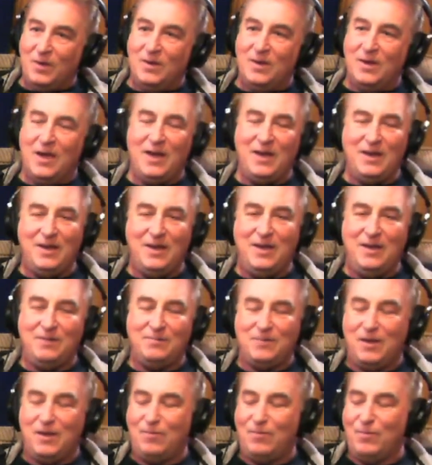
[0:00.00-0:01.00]
And it, he,
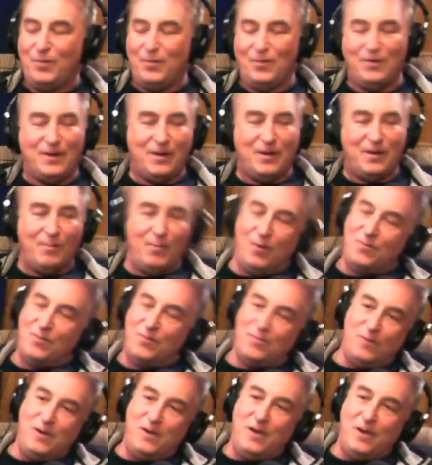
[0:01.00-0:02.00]
they were building about
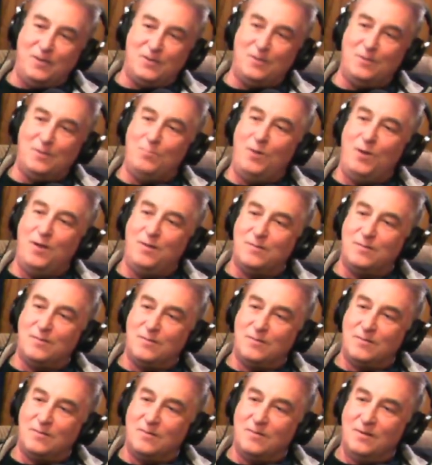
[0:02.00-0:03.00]
three kits a month
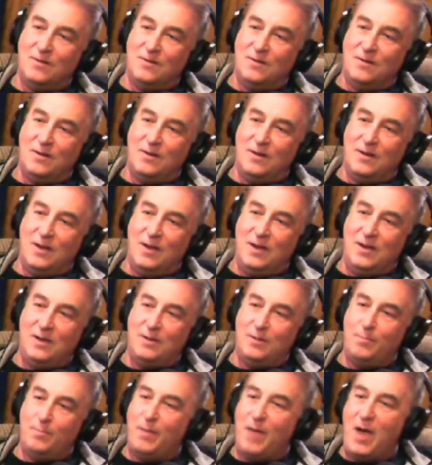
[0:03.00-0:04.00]
yeah. in the
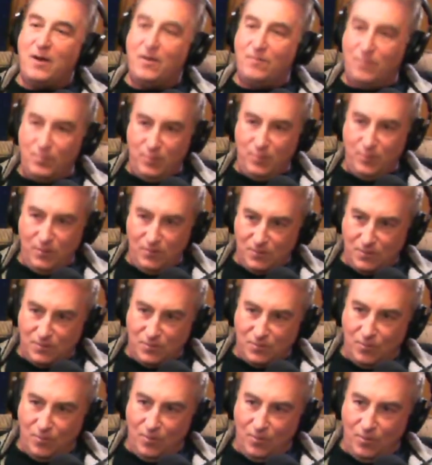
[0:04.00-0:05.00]
back of a music
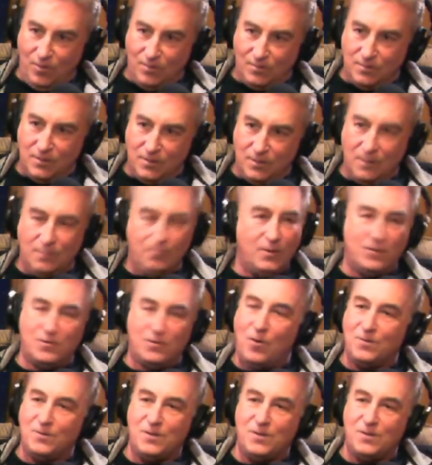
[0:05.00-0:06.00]
store in a place
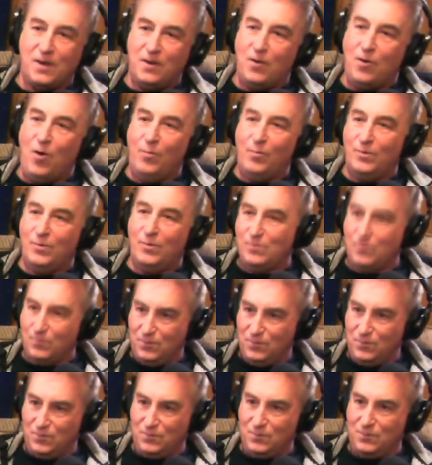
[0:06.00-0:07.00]
called Saint Albans, which
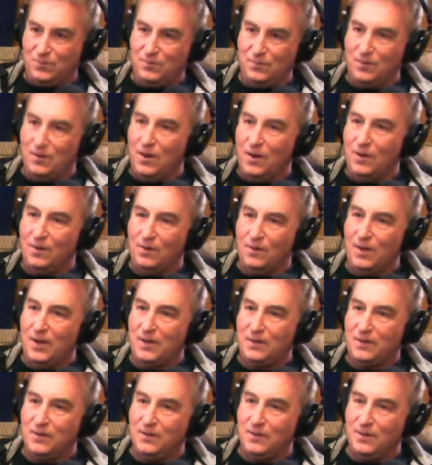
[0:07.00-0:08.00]
is kind of
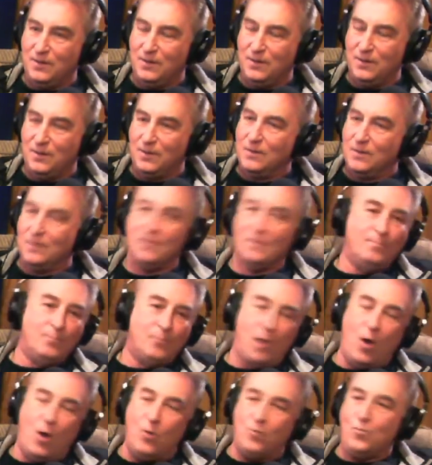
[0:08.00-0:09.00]
like uh,
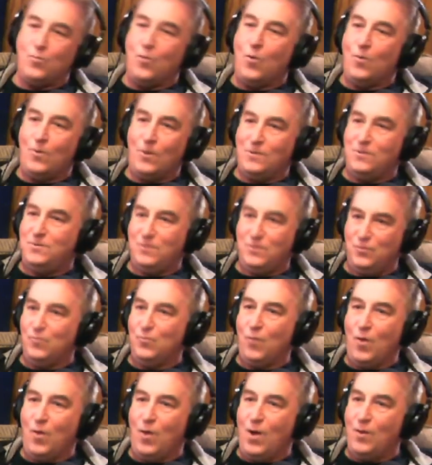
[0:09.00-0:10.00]
Aurora to
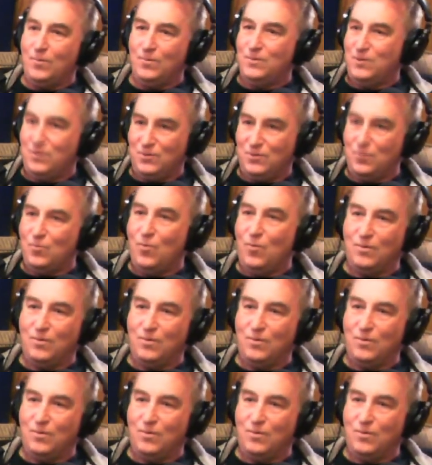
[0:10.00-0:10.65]
Toronto, just north.